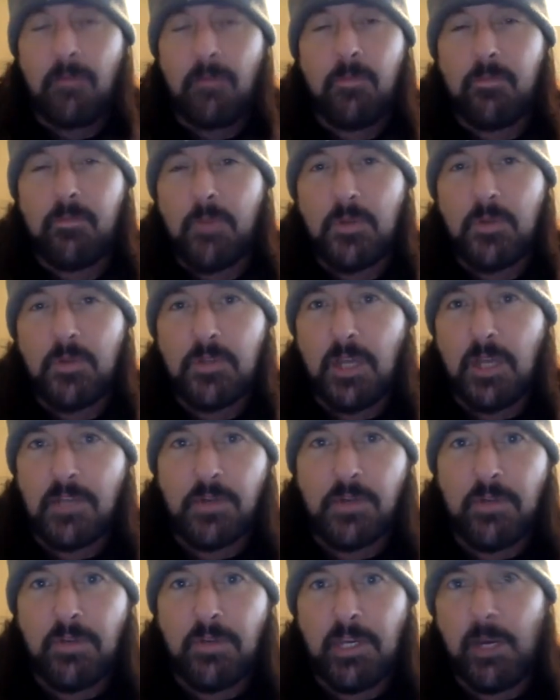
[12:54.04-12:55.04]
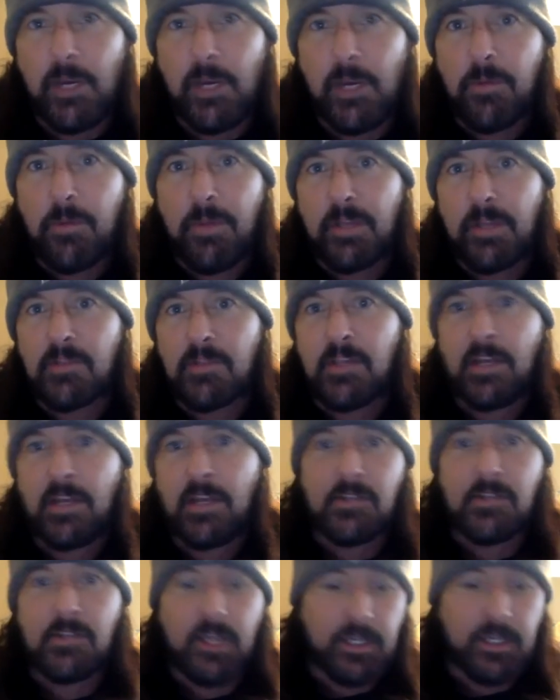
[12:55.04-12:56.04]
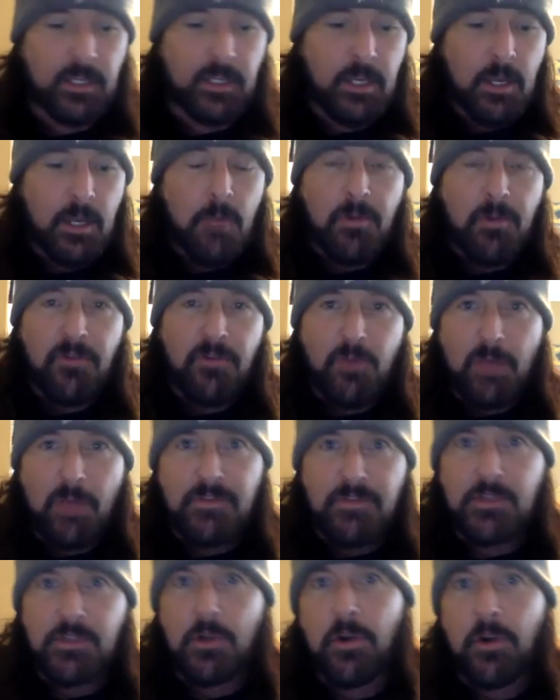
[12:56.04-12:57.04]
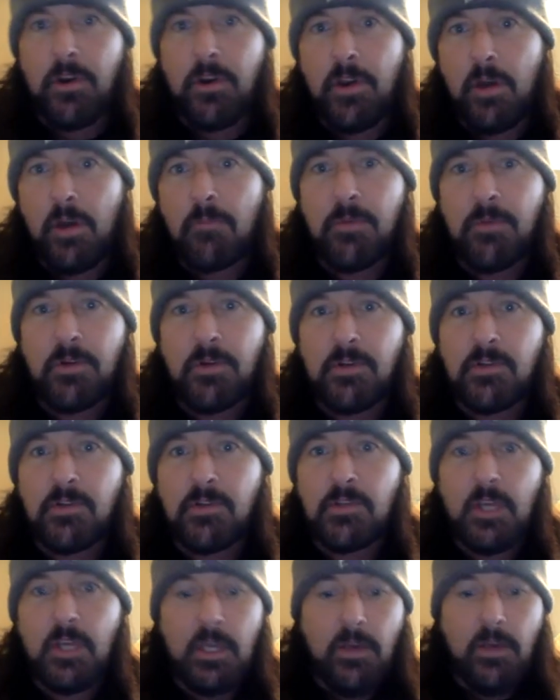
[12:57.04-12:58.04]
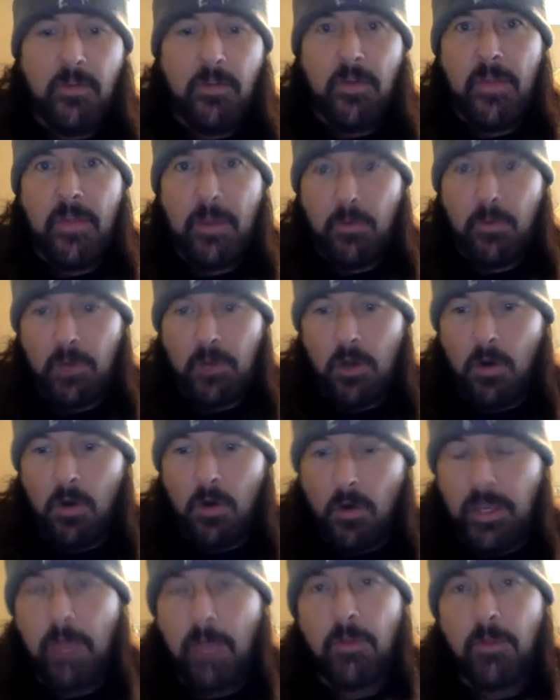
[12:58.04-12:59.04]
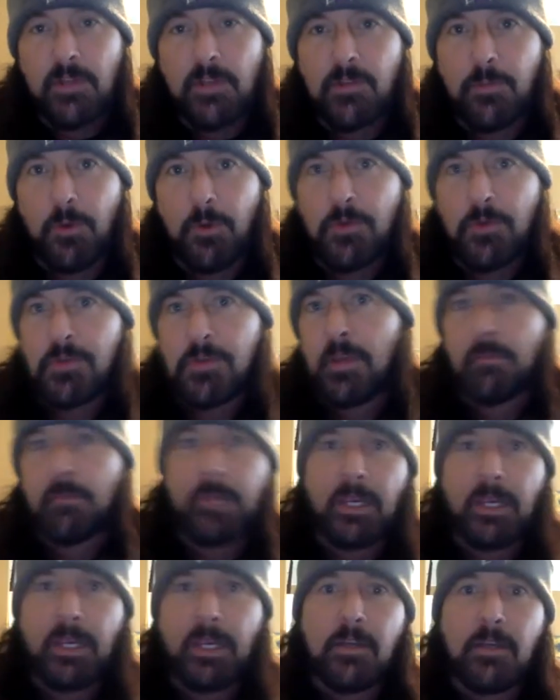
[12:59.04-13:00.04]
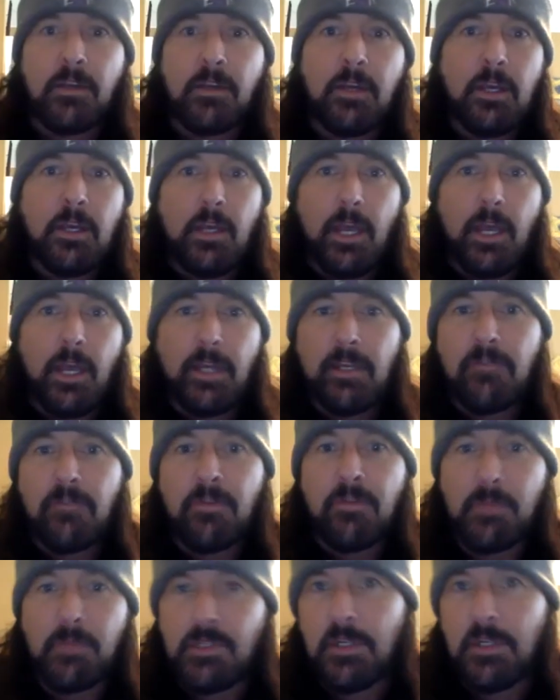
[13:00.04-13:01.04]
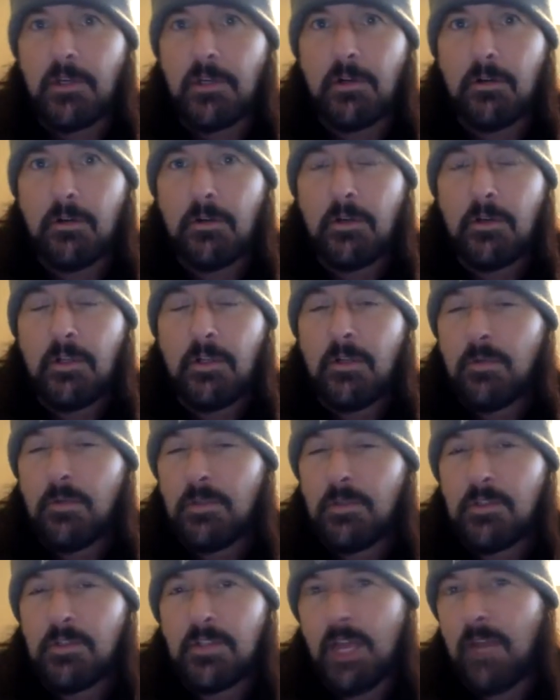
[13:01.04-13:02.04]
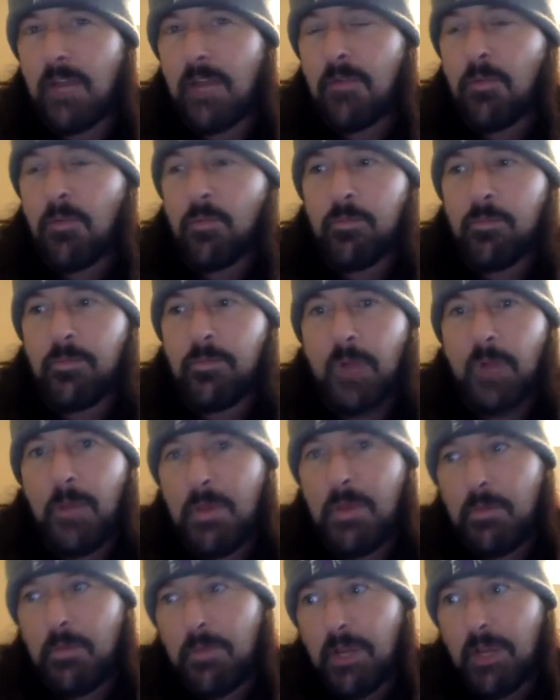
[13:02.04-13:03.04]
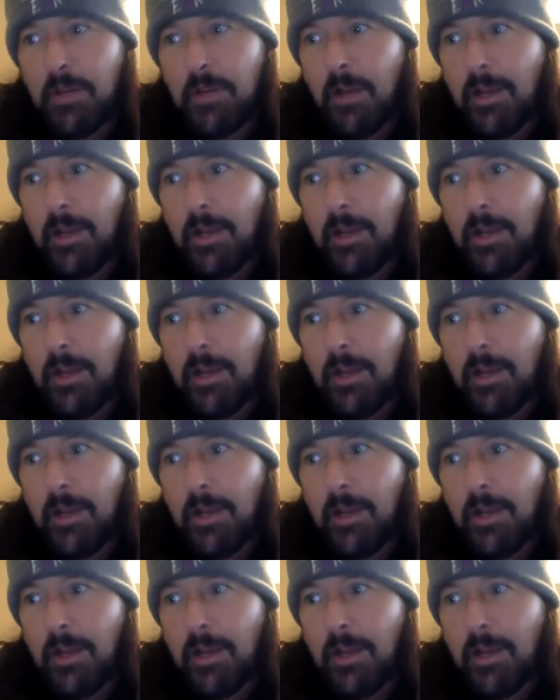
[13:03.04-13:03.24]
Most guys don't even care what a band sounds like. But if you have certain numbers, then they will go, okay, well, let's approach that band and give them a deal, which is kind of but